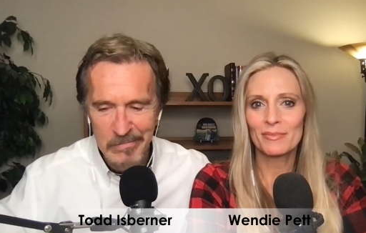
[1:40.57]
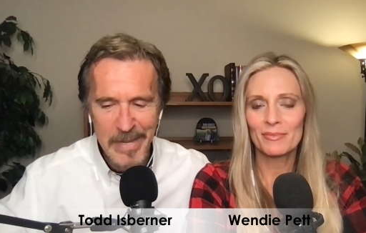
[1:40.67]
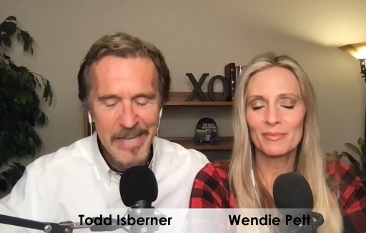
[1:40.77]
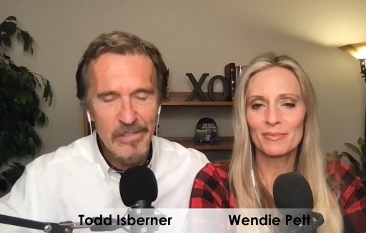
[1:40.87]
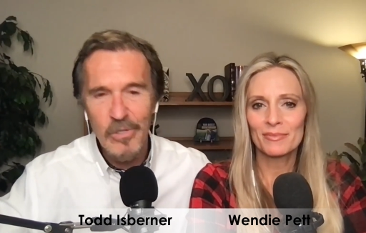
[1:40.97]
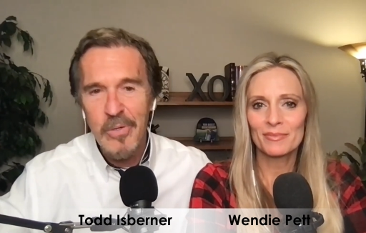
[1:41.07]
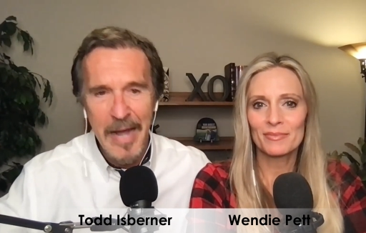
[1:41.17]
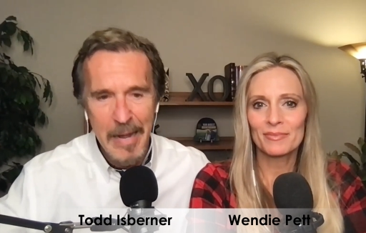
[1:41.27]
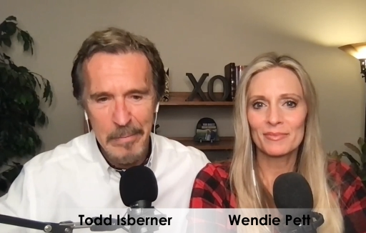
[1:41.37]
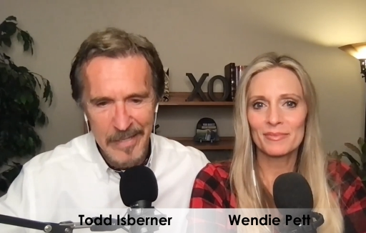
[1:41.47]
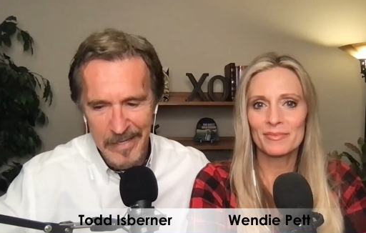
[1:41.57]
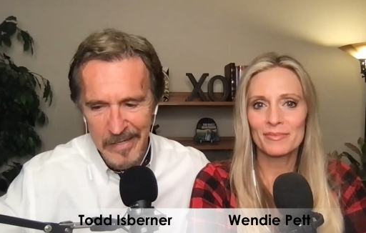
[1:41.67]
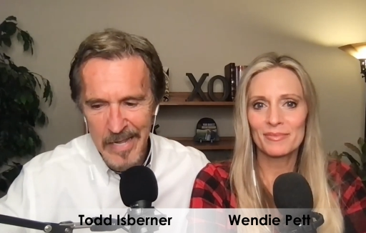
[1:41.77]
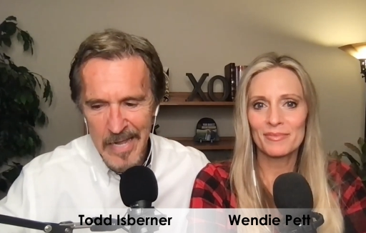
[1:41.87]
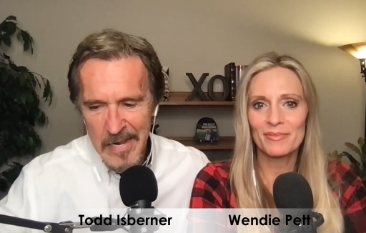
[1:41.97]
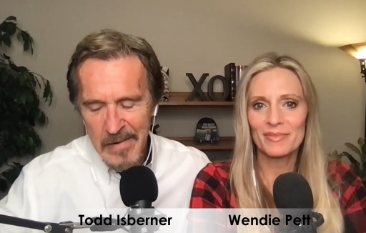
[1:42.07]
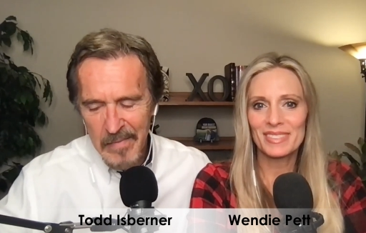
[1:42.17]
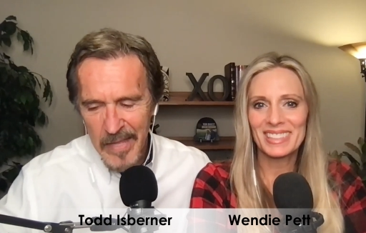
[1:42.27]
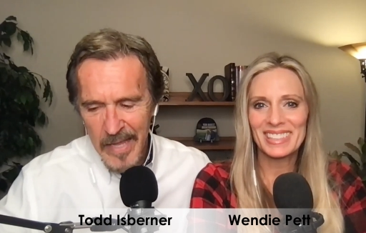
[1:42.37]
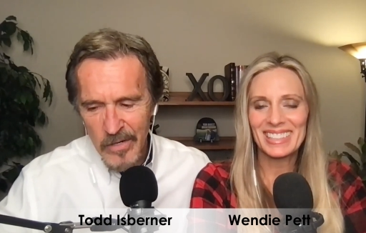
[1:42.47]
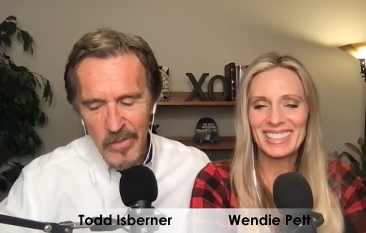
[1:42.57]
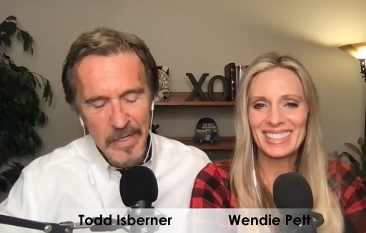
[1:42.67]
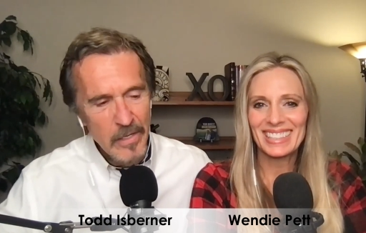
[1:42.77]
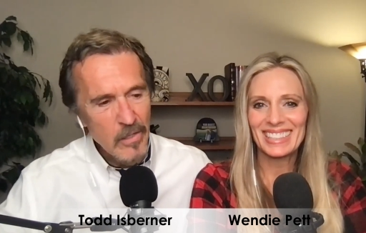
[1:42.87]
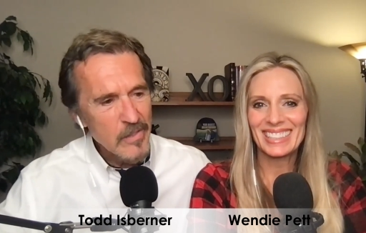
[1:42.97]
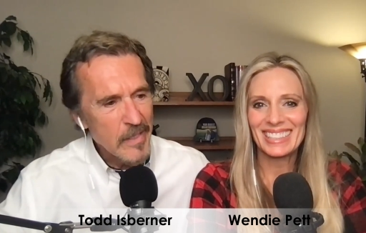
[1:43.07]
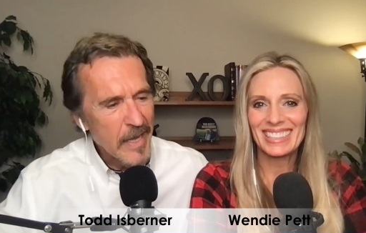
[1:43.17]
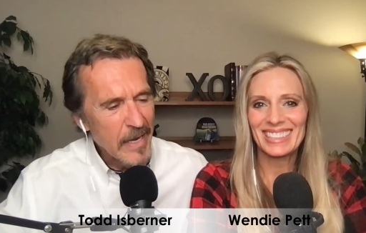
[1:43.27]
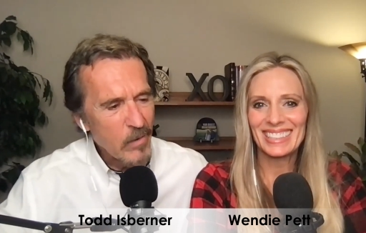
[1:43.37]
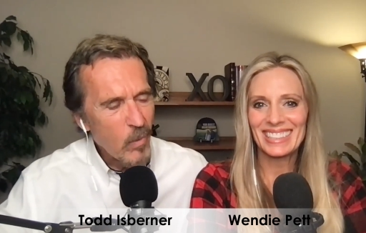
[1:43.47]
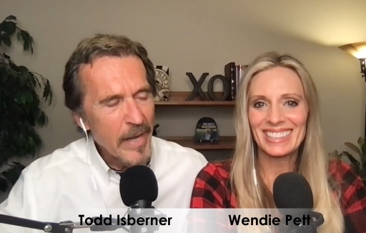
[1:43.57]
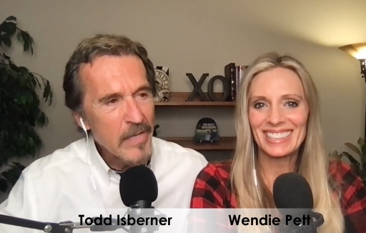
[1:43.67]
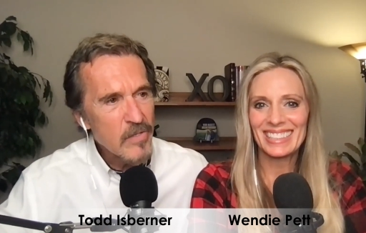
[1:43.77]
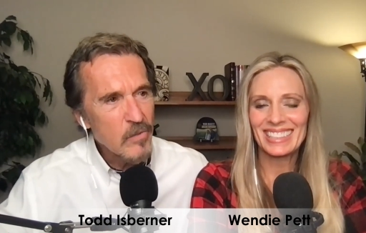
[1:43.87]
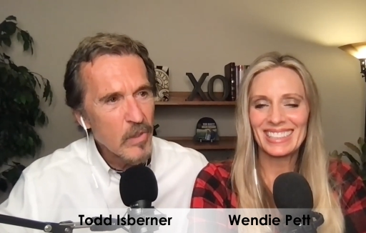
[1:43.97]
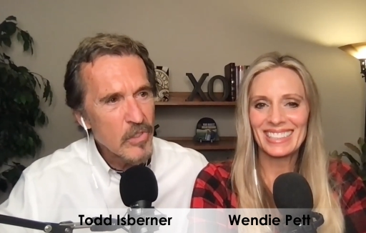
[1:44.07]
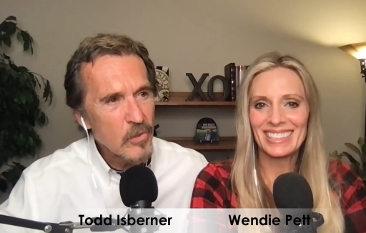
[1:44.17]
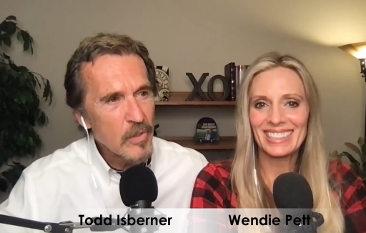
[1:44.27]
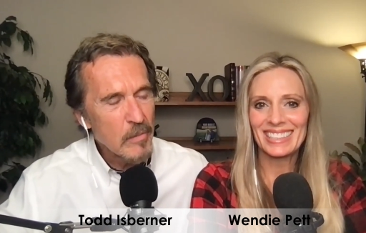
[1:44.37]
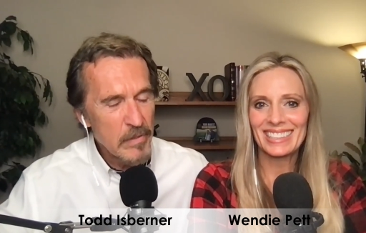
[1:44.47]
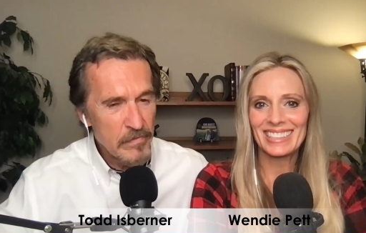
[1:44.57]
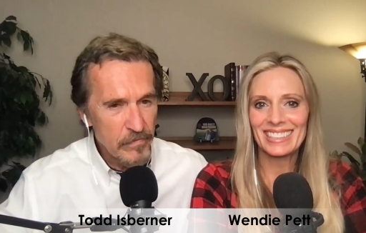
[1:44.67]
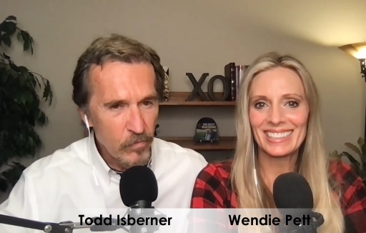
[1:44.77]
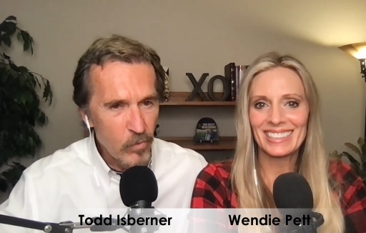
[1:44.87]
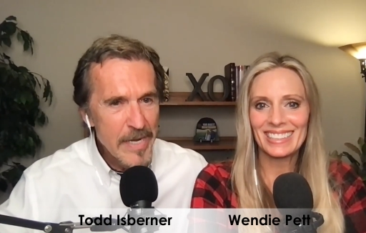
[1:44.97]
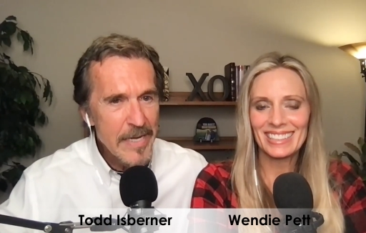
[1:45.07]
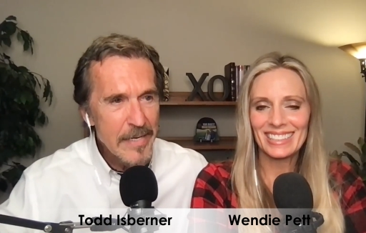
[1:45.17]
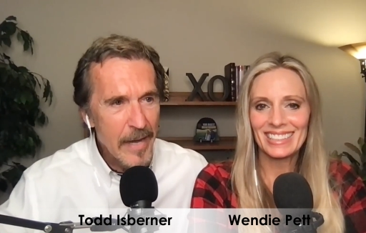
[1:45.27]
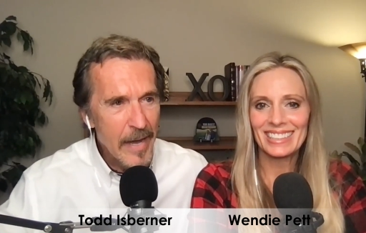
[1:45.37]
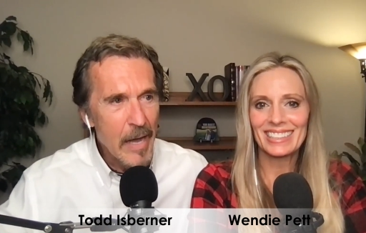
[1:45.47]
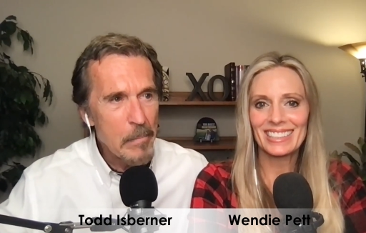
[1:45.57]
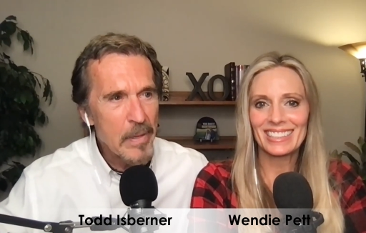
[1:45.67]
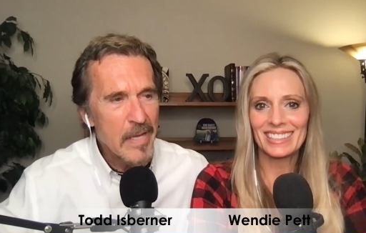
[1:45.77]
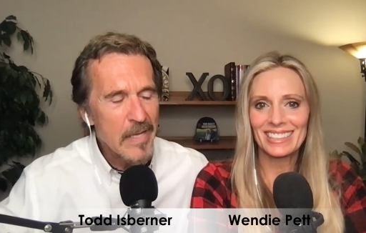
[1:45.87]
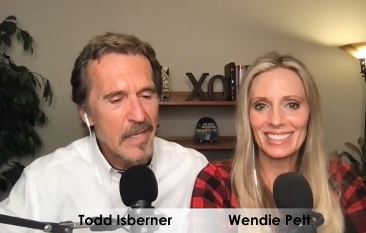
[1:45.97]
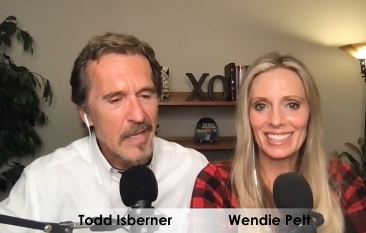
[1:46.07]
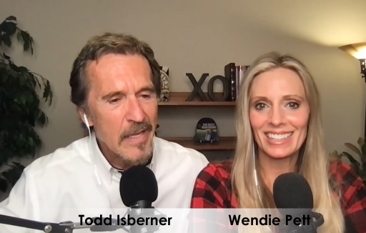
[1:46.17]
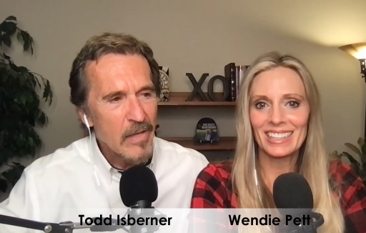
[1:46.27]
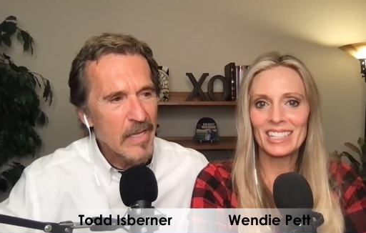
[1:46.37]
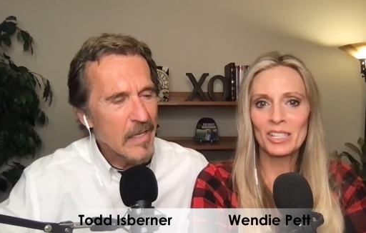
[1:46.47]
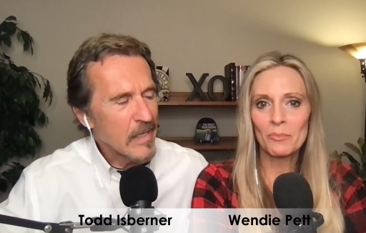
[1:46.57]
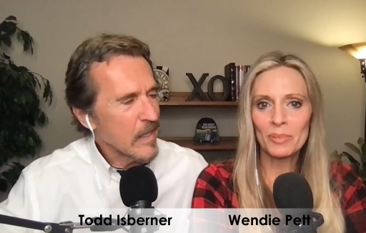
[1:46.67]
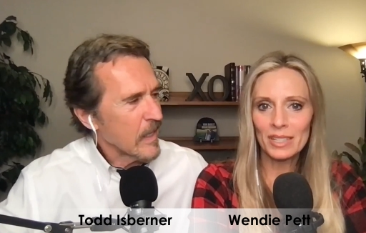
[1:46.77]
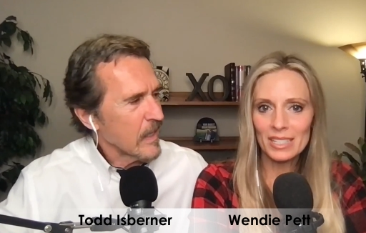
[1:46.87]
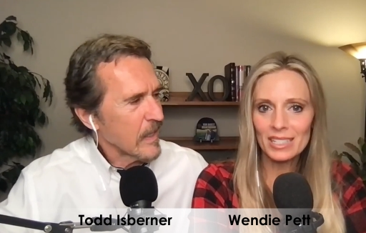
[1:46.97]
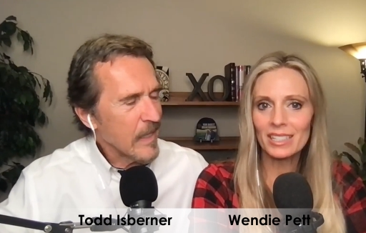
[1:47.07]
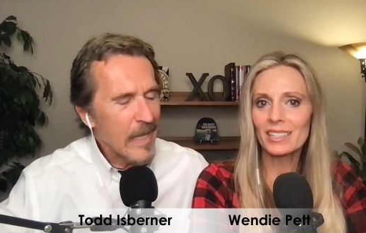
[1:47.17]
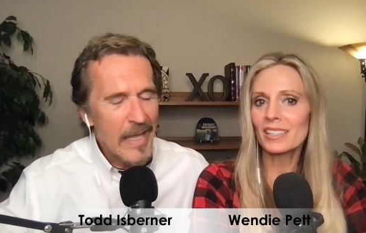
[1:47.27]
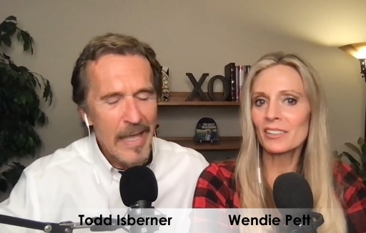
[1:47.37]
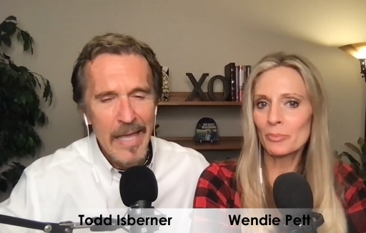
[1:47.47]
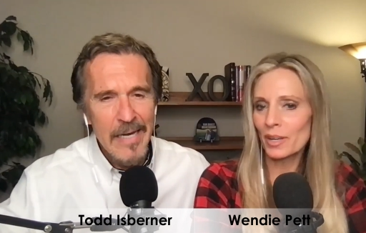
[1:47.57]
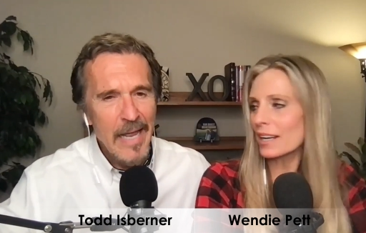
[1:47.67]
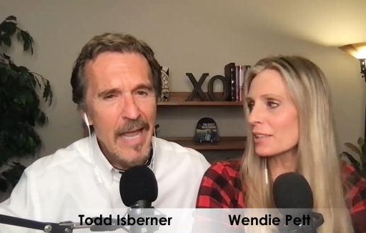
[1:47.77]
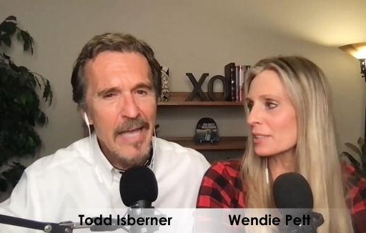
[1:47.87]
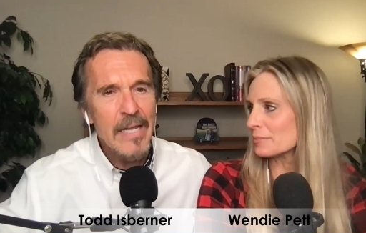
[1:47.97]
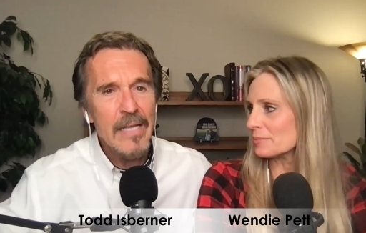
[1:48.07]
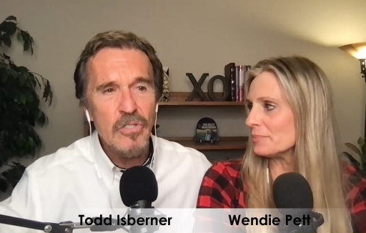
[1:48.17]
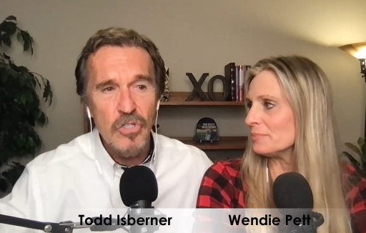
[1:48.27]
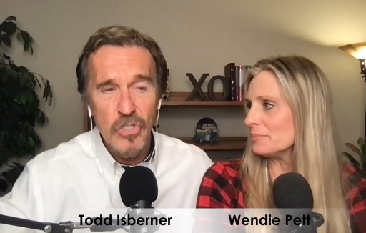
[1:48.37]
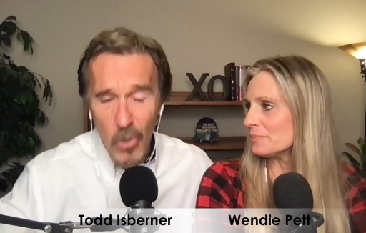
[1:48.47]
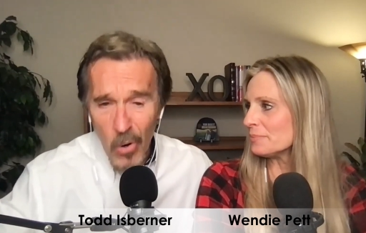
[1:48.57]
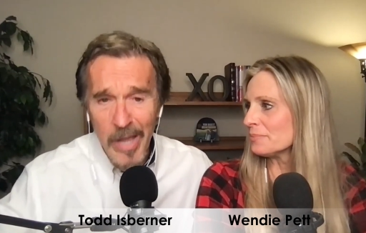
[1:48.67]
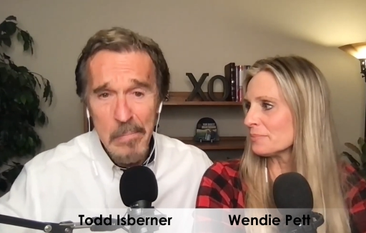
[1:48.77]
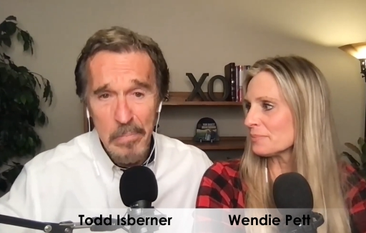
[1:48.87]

Speaker 1: make it too complicated. And you're going to hear today ways in which you can be freed up
Speaker 2: and the simplicity of and, prayer and enjoy